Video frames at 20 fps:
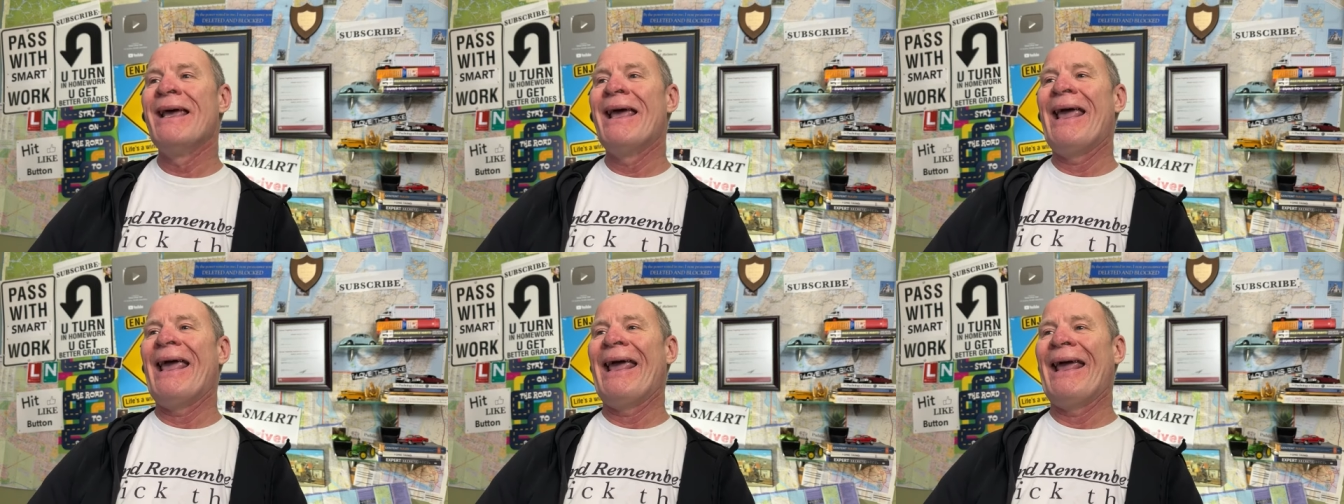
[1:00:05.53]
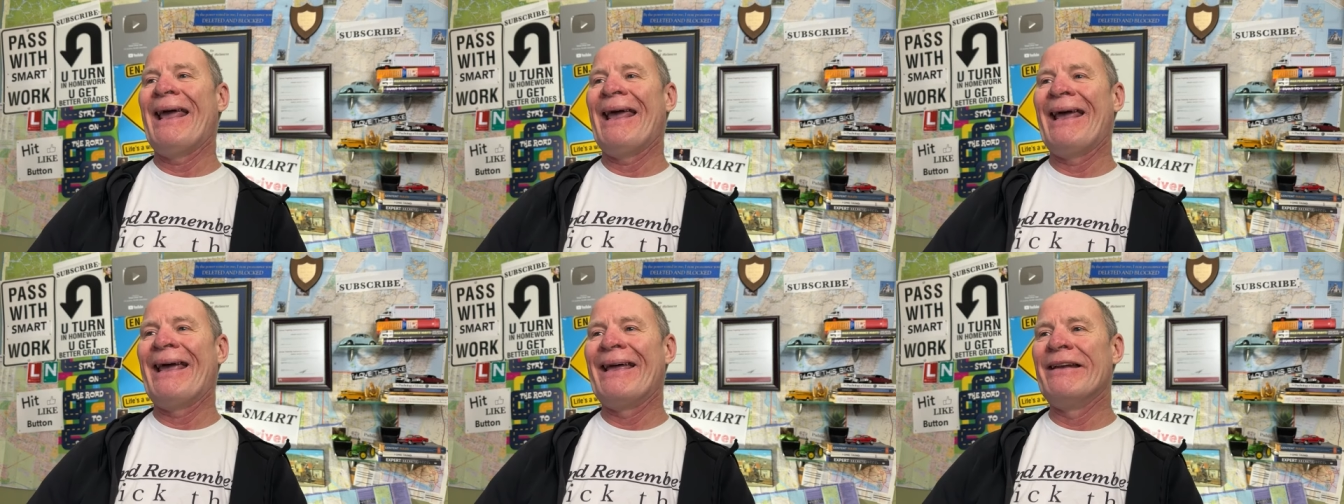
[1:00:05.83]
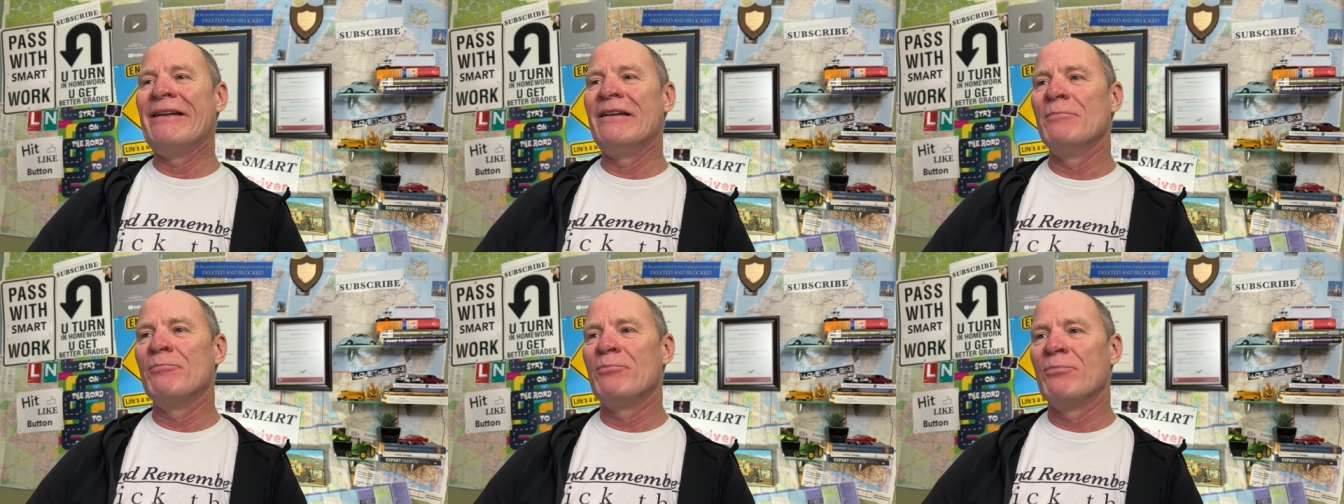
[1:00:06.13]

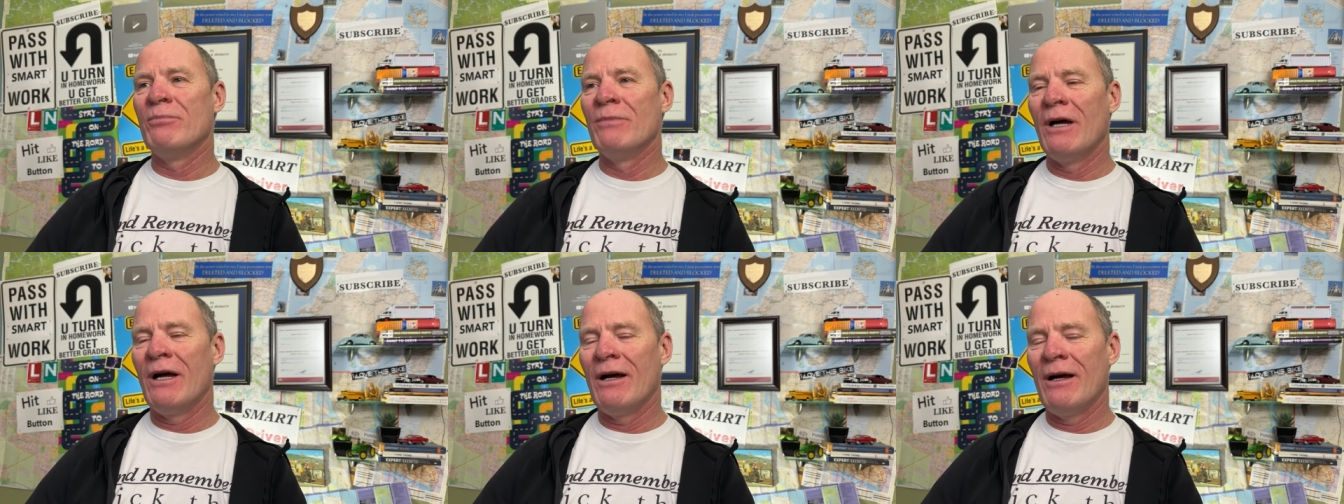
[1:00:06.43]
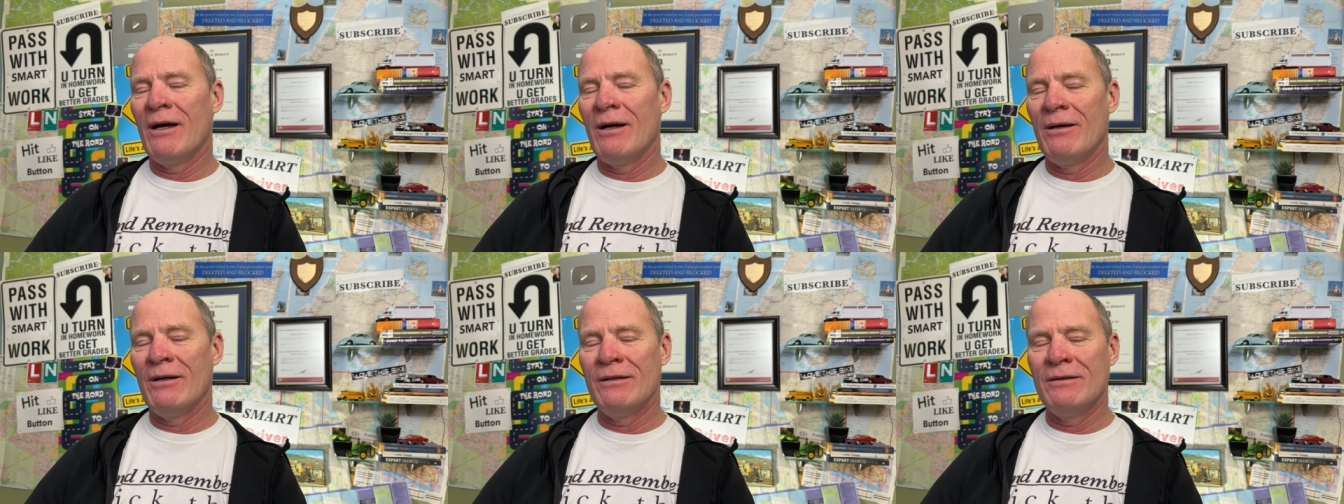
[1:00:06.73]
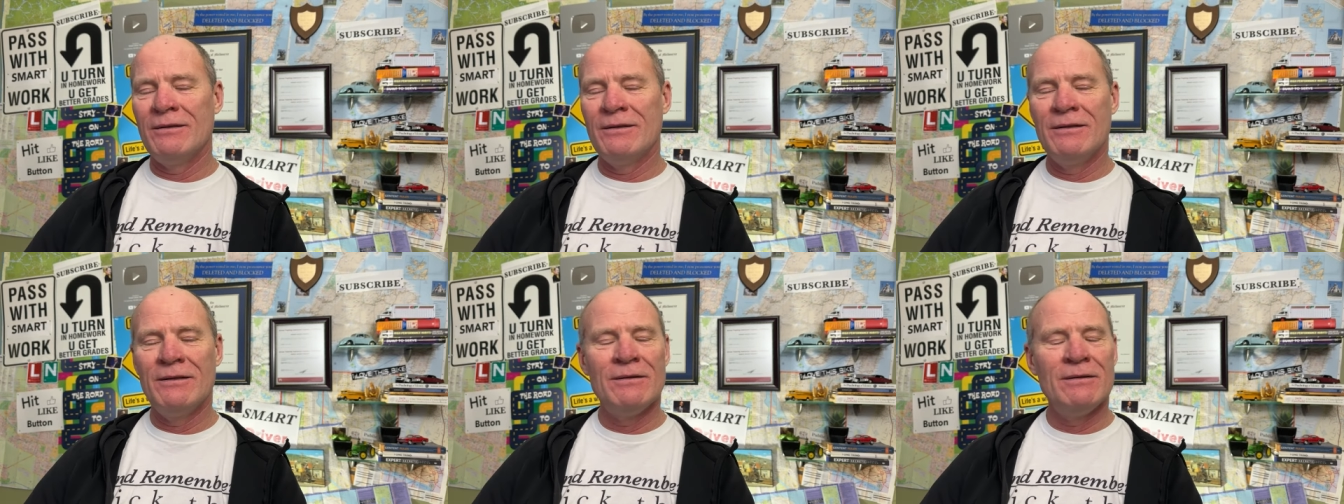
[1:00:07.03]
And uh,
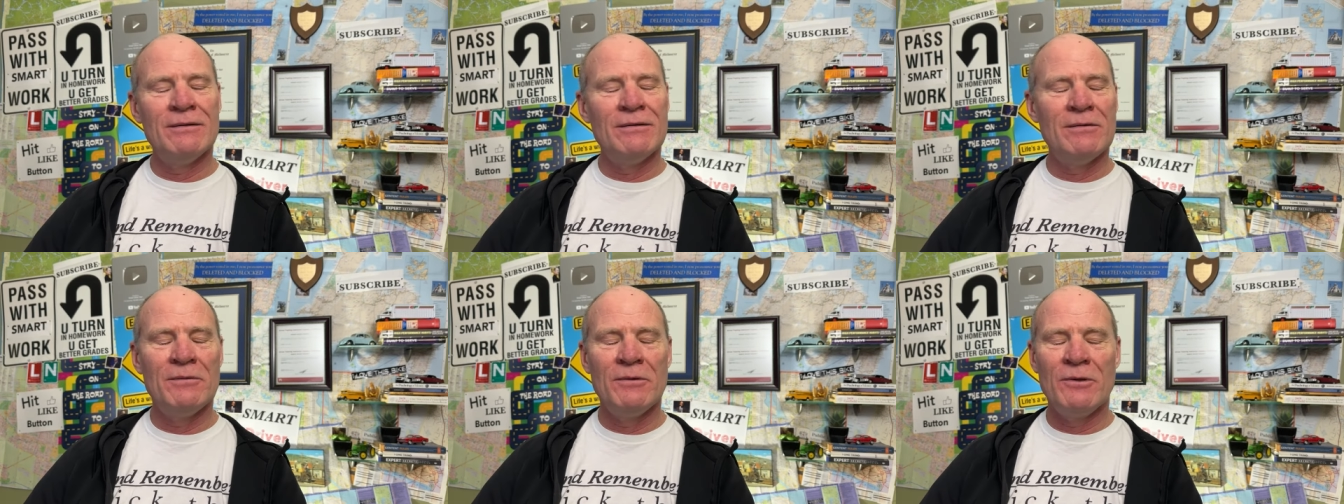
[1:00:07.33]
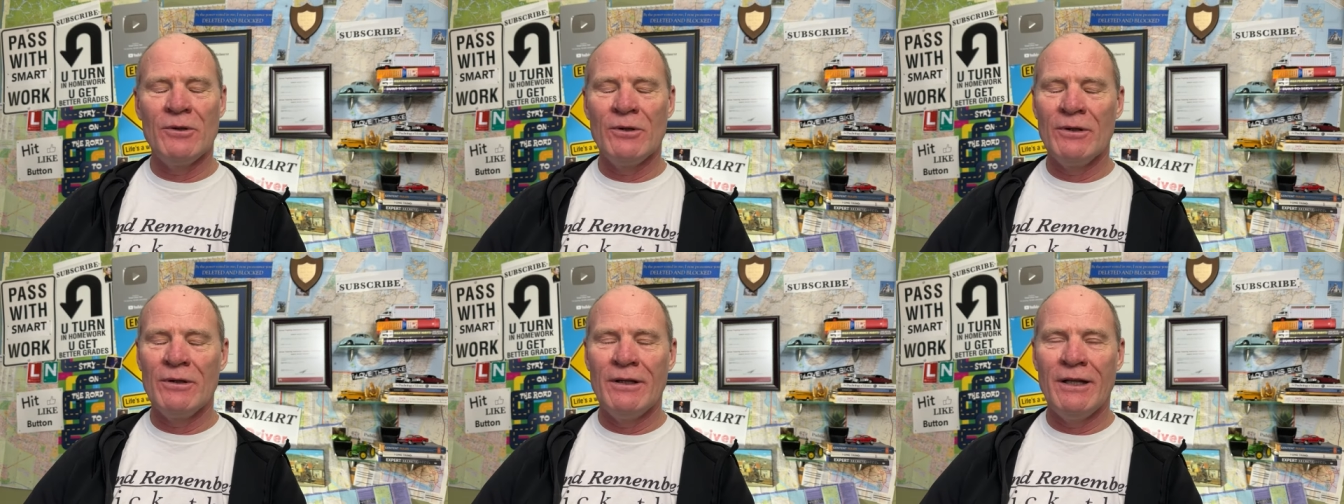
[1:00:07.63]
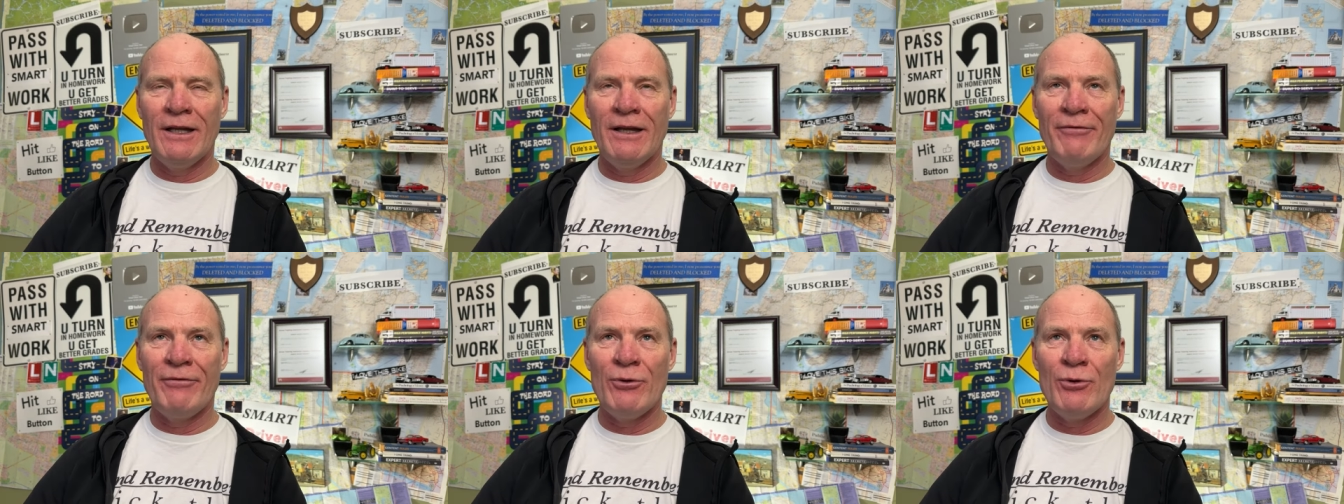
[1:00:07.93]

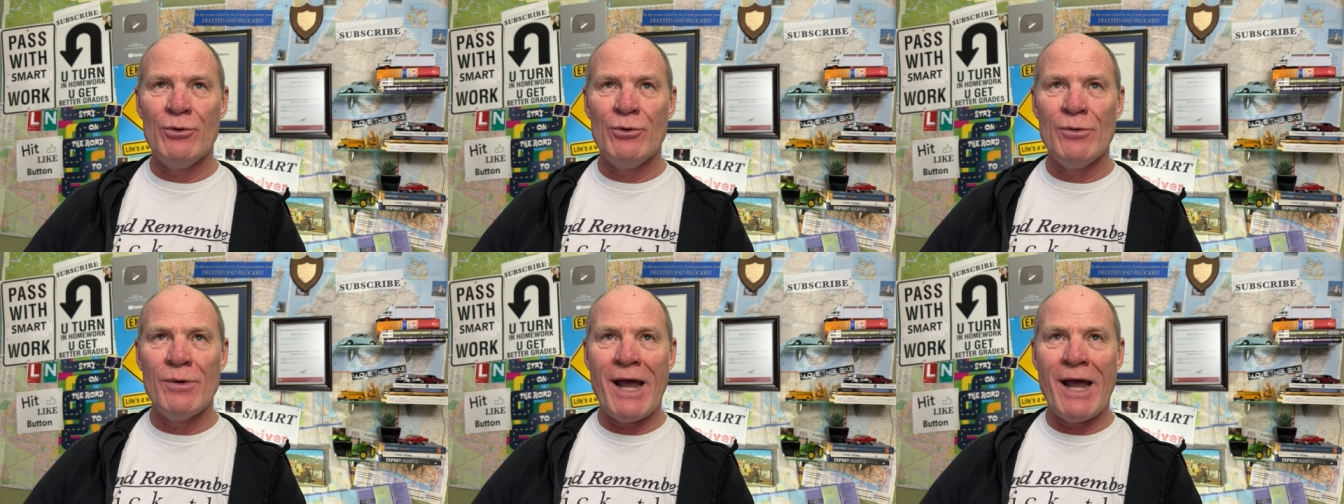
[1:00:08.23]
if you